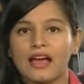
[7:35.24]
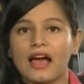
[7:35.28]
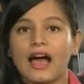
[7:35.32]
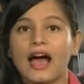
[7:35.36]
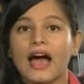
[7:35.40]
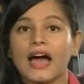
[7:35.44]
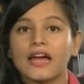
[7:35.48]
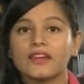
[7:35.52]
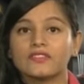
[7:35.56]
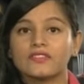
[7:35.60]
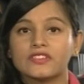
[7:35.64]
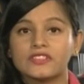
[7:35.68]

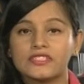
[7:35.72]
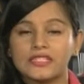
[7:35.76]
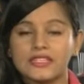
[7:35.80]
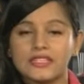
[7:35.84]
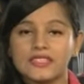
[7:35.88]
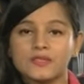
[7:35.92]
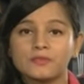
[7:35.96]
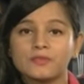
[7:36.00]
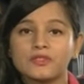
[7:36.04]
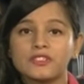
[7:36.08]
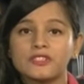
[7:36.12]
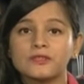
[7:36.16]

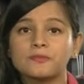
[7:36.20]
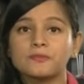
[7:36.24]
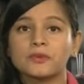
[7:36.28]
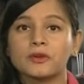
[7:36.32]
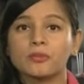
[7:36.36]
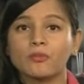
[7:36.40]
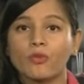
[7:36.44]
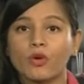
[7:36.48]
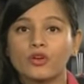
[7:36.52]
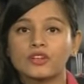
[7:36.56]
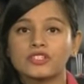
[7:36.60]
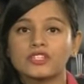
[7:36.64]
Advertisements
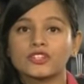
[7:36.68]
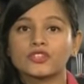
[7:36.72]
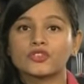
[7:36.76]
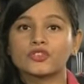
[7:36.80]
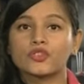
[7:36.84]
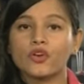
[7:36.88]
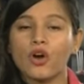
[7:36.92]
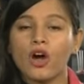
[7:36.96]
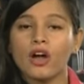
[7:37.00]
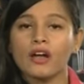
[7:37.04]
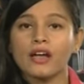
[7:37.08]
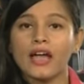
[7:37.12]
promoting
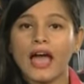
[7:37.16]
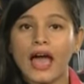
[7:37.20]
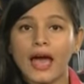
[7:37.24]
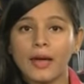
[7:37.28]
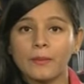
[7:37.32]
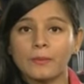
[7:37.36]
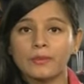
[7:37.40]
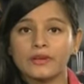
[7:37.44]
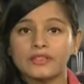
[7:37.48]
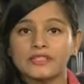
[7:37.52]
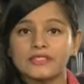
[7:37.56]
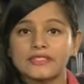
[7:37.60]
wrong
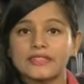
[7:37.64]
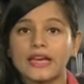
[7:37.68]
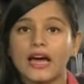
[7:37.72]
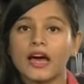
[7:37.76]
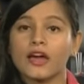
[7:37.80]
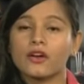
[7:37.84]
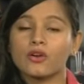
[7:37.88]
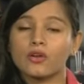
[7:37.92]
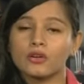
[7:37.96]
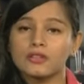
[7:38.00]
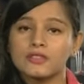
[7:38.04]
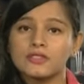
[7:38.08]
habits
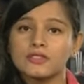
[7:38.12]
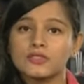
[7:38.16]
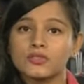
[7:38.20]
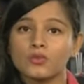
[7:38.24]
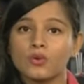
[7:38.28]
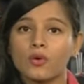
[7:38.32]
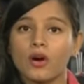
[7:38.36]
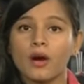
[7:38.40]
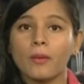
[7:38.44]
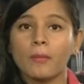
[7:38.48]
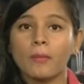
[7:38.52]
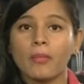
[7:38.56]
are
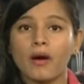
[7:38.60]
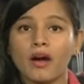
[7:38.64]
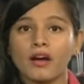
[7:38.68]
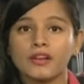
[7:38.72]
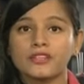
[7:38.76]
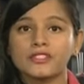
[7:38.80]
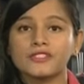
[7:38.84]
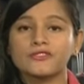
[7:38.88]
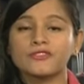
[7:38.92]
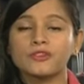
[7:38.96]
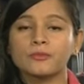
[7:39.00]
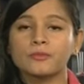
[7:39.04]
also a
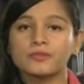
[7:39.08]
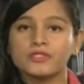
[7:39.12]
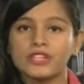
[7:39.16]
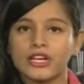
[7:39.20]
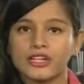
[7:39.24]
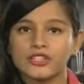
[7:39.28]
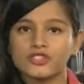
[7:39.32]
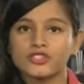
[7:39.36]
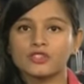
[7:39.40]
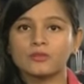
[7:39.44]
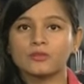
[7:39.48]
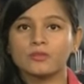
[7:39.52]
part of
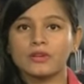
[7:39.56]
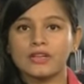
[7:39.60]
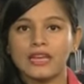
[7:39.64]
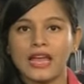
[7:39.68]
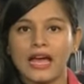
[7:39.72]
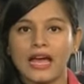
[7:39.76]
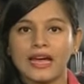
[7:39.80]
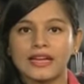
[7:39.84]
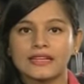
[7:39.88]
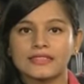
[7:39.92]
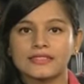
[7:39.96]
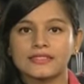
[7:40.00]
objectionable
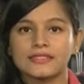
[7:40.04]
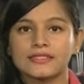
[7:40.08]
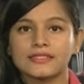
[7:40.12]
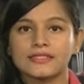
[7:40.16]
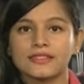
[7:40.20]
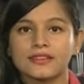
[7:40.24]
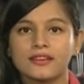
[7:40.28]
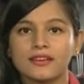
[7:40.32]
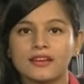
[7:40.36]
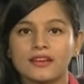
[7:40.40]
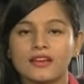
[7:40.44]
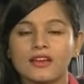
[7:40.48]
ads.
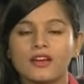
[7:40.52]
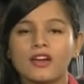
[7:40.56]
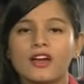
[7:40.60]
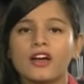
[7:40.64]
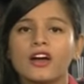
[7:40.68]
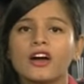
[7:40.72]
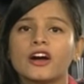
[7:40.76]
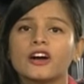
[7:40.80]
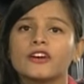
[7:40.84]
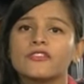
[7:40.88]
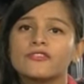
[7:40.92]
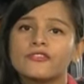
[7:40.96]

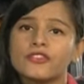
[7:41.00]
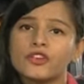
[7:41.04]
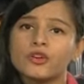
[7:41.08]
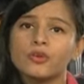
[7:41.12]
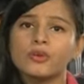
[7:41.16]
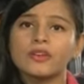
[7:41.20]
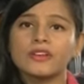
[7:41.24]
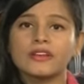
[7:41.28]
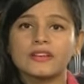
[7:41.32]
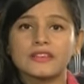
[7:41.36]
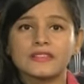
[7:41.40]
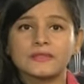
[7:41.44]
A few
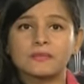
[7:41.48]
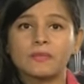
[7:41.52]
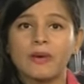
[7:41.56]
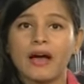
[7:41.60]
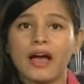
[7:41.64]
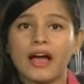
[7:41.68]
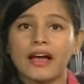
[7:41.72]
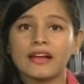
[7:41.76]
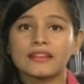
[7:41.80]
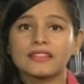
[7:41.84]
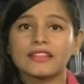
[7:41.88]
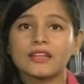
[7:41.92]
years
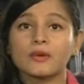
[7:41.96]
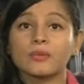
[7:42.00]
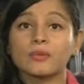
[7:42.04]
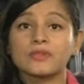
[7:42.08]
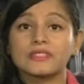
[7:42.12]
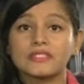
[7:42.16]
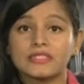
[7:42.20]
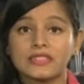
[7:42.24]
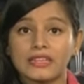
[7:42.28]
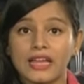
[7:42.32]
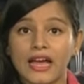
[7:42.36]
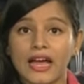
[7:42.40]
back, there
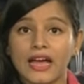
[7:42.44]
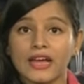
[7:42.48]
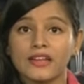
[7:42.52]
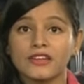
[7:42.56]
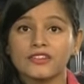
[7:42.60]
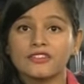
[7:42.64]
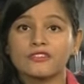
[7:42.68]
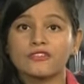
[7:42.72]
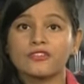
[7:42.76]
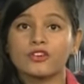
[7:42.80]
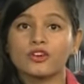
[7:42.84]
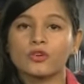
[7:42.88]
was an ad
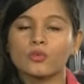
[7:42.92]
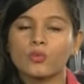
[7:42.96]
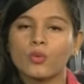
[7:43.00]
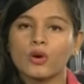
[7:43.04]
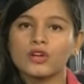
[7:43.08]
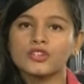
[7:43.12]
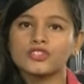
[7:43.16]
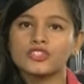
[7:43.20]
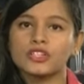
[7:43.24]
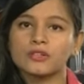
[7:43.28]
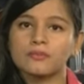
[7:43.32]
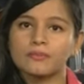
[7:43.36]
for a
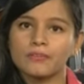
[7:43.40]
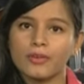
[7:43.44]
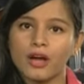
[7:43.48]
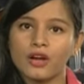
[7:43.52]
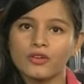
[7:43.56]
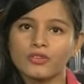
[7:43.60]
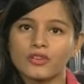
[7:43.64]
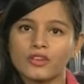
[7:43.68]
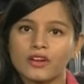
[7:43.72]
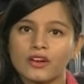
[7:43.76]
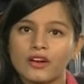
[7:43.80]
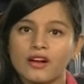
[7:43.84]
washing
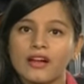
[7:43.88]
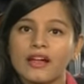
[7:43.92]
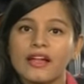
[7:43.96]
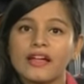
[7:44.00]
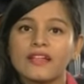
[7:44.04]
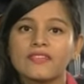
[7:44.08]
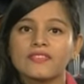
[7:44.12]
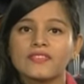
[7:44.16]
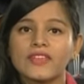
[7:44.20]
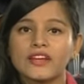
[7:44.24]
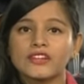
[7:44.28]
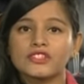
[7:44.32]
powder
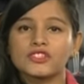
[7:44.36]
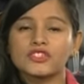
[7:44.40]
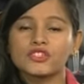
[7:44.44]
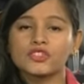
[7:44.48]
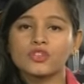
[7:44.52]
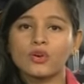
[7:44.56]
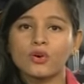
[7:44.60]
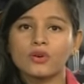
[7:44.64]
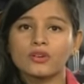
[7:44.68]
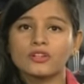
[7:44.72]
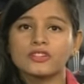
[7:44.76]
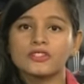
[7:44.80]
that
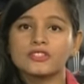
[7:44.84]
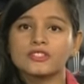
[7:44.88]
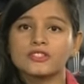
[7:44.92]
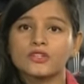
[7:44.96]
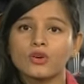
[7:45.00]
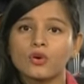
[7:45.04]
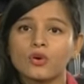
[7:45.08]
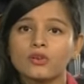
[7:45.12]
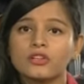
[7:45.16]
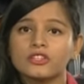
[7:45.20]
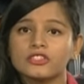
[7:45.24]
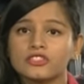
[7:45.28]
showed
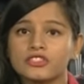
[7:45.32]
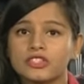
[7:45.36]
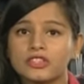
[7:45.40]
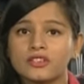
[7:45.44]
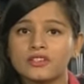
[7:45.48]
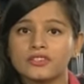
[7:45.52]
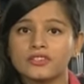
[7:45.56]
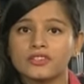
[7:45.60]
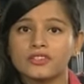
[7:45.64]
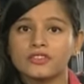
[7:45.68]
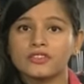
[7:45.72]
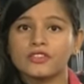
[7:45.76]
school
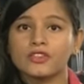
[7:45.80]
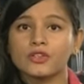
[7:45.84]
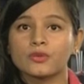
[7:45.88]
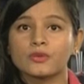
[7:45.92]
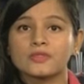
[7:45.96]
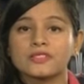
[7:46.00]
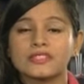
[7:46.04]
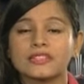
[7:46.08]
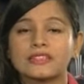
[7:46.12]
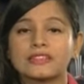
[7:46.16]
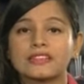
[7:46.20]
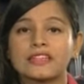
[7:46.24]
children
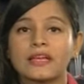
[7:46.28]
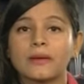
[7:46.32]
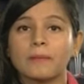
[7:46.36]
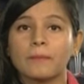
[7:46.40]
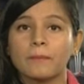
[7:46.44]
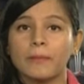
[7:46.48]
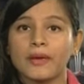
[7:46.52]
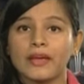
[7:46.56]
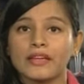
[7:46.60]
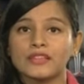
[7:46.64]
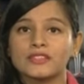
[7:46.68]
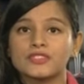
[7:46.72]
using their
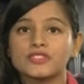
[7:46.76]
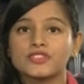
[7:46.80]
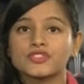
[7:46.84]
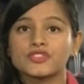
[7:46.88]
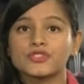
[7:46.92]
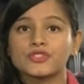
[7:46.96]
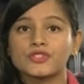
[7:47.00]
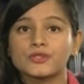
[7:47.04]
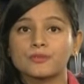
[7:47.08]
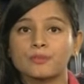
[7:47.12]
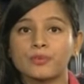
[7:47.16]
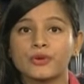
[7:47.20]
pens
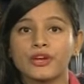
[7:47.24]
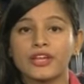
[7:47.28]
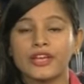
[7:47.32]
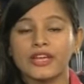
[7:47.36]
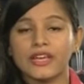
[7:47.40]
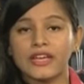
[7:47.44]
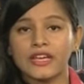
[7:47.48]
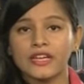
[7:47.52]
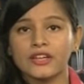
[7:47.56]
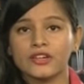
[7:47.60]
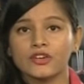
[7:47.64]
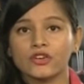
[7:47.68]
to spray
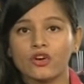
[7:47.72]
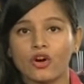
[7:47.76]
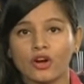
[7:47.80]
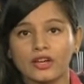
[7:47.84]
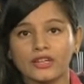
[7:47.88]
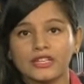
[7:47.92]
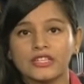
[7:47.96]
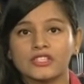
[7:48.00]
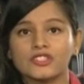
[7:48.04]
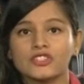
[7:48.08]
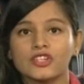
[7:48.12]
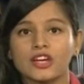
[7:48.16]
ink
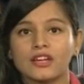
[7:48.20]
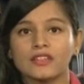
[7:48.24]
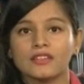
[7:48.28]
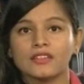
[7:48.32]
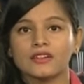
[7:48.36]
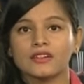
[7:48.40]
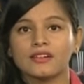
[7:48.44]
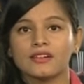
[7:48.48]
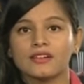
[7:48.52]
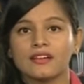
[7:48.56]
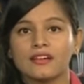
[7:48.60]
on each other.